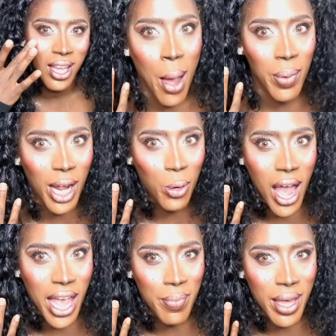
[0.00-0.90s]
I'm not
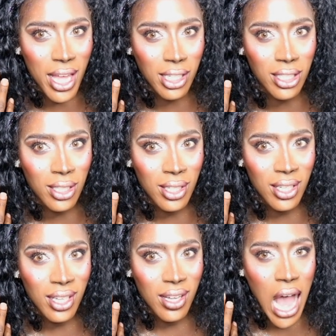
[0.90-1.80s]
crying, bitch.
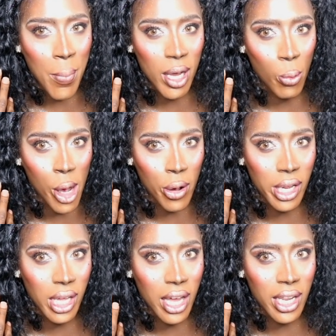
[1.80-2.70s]
I'm
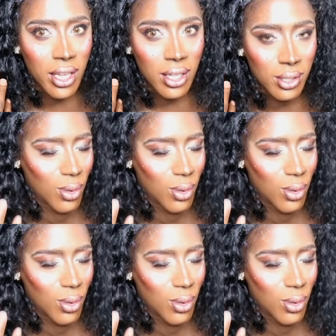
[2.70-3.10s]
Aquaria, honey.